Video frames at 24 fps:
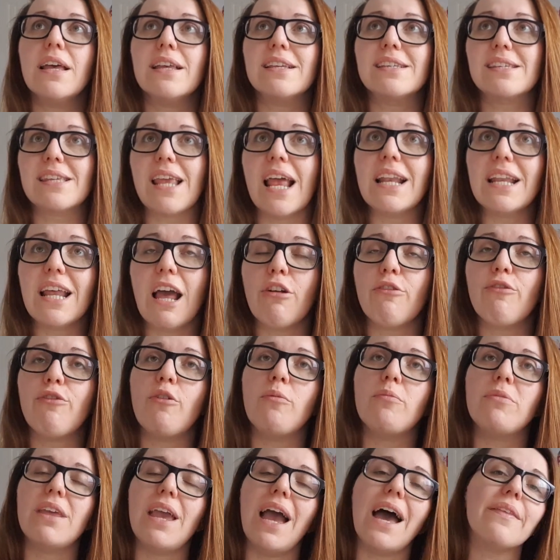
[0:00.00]
stand out
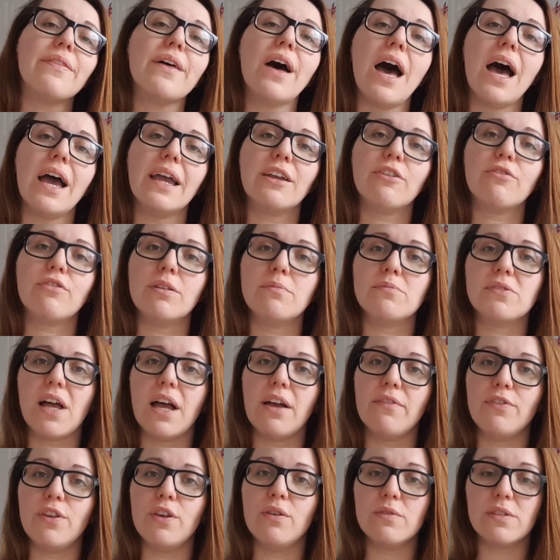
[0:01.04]
from the other eye creams that
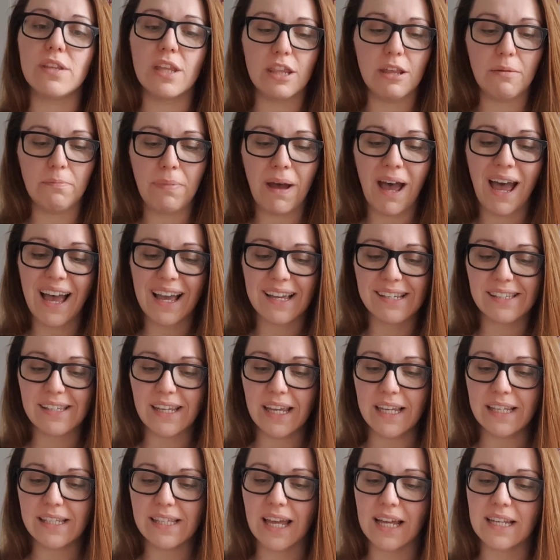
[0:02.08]
I've used in the
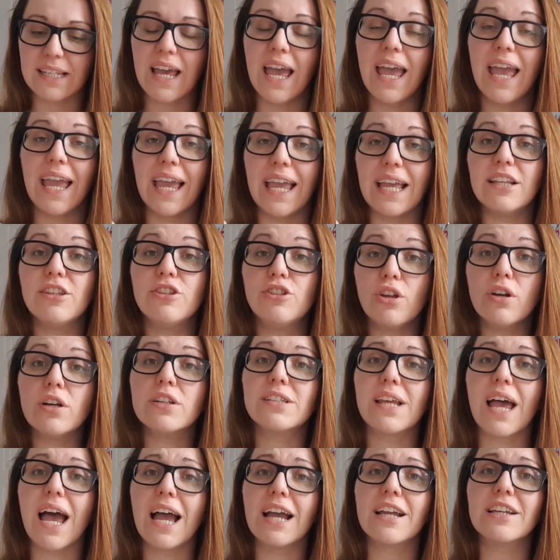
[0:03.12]
past is that it
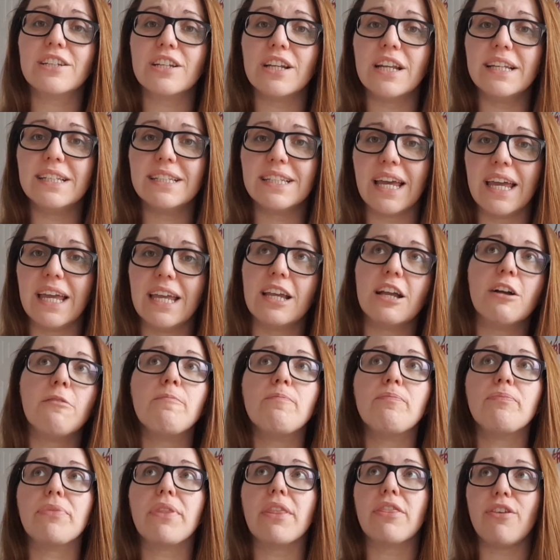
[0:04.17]
does actually take
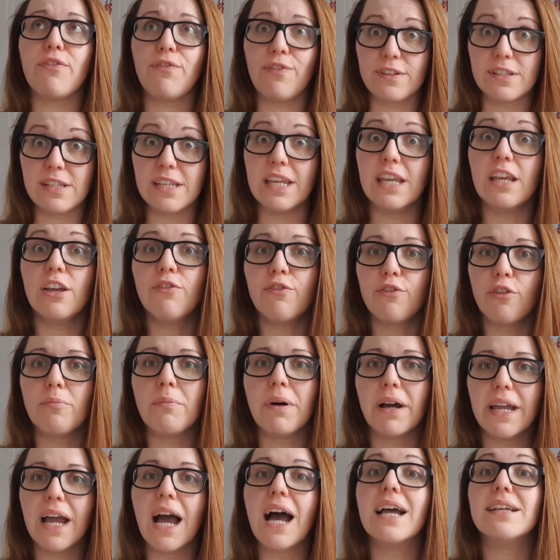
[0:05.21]
the fatigue from
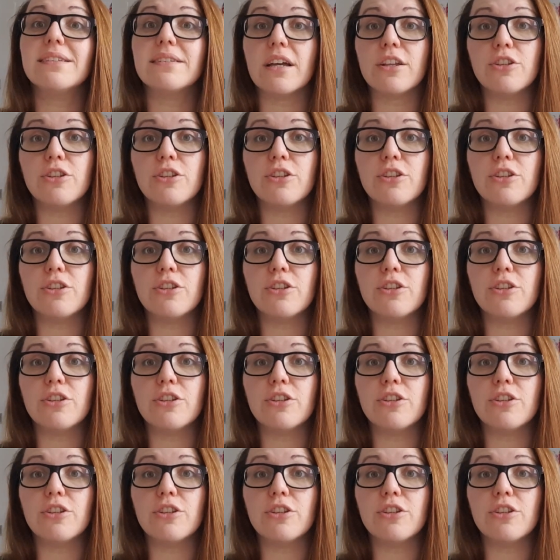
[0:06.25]
my eyes.